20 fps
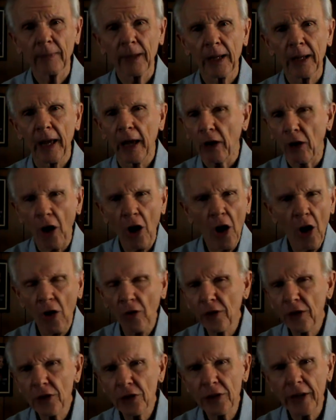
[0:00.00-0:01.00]
And all
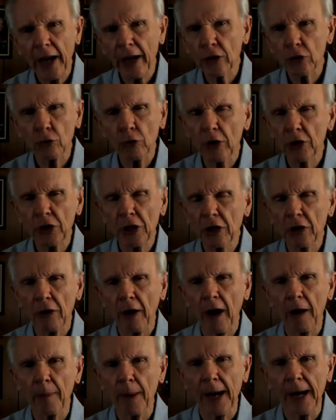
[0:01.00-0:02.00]
these doubts rush into
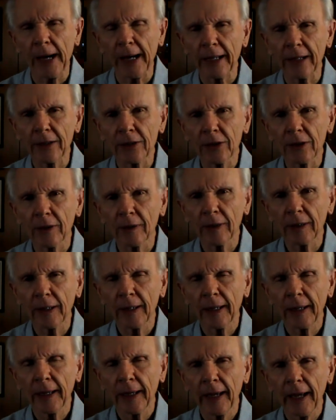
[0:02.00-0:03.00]
our minds.
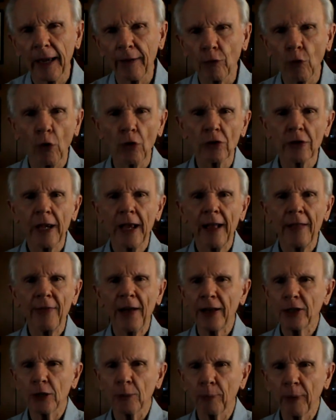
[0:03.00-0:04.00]
And of course,
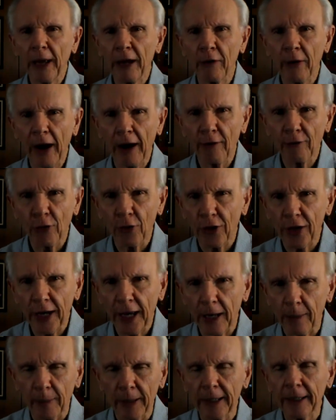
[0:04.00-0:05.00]
that's the playground for the
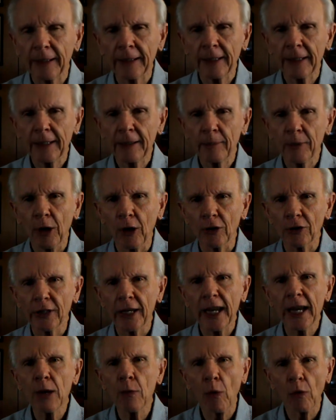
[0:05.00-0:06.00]
enemy because
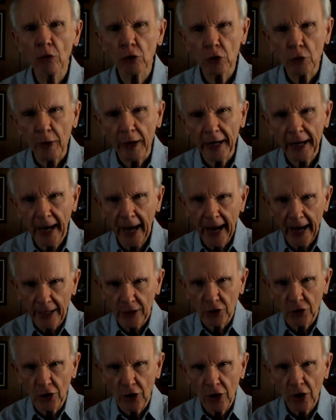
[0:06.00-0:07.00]
he wants to
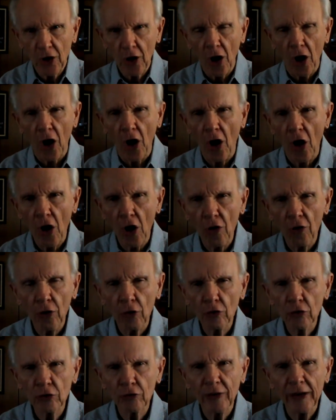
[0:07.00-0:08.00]
enhance all
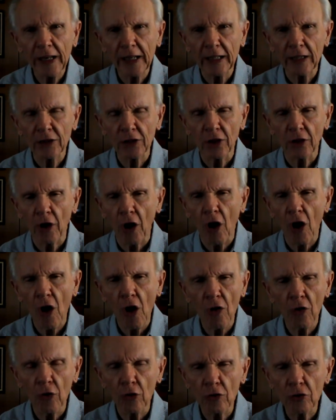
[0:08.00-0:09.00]
those feelings and
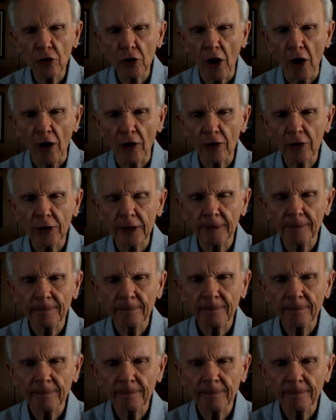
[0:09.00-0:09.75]
all those thoughts.